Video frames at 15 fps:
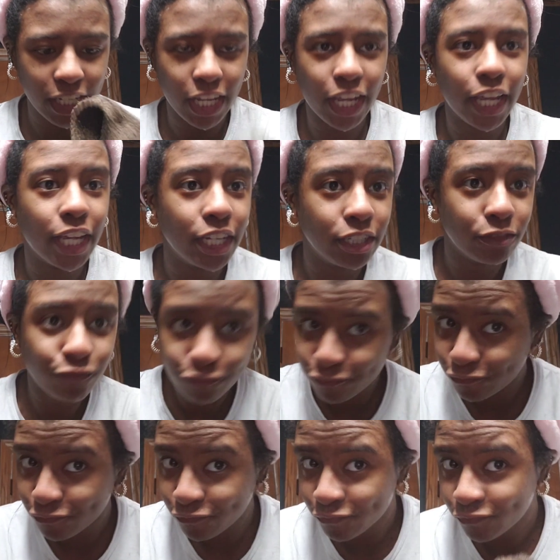again.
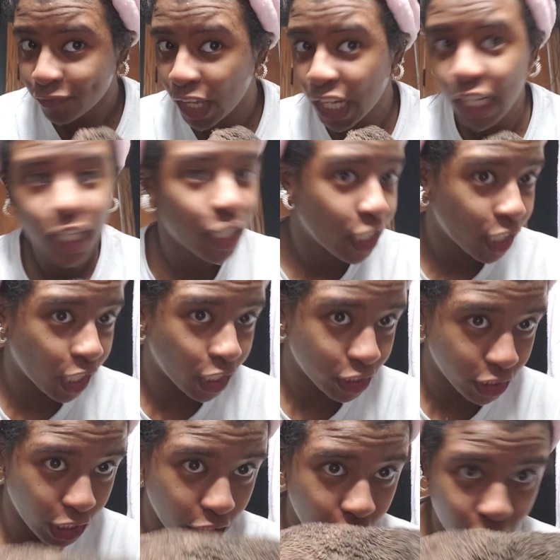Cause
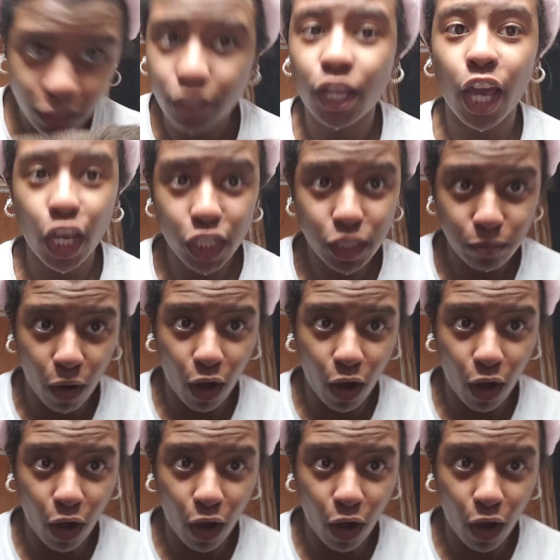she is